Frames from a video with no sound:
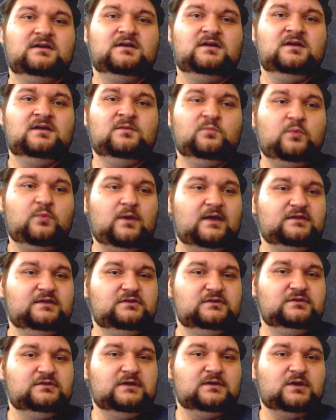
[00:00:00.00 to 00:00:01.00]
But
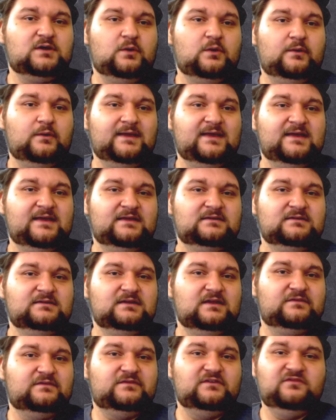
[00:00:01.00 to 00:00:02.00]
going in,
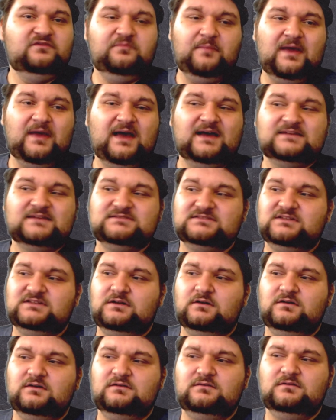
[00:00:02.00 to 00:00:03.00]
if you've passed
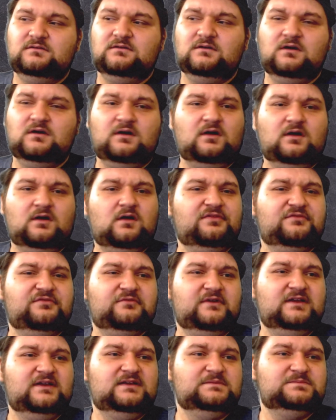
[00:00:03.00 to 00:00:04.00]
all
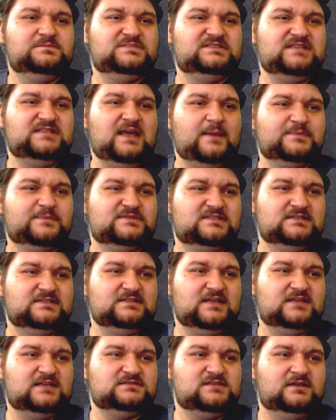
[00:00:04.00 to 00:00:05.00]
3 steps to
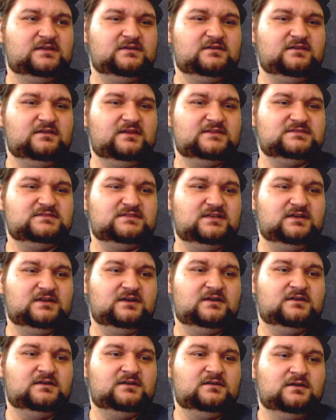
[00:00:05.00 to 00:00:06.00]
testing your list here,
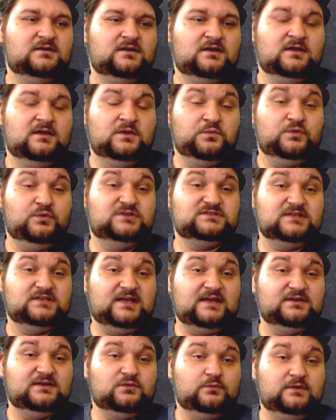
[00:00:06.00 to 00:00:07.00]
which again,
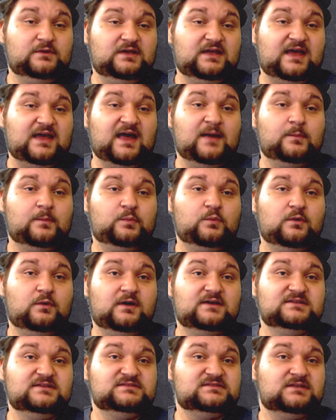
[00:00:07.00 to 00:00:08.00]
to recap,
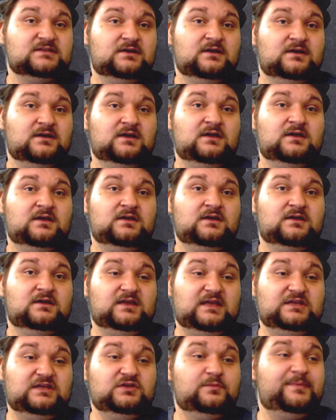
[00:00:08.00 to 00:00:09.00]
was,
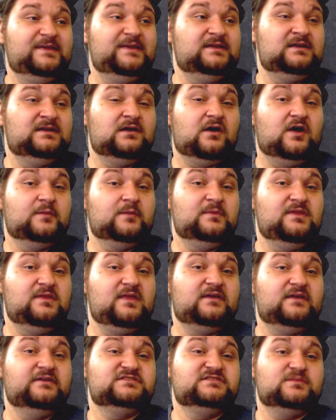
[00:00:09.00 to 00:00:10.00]
can you beat an army that
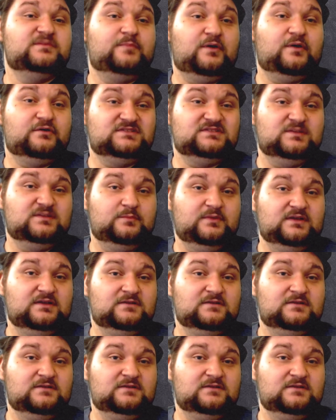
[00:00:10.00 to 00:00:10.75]
you're supposed to beat?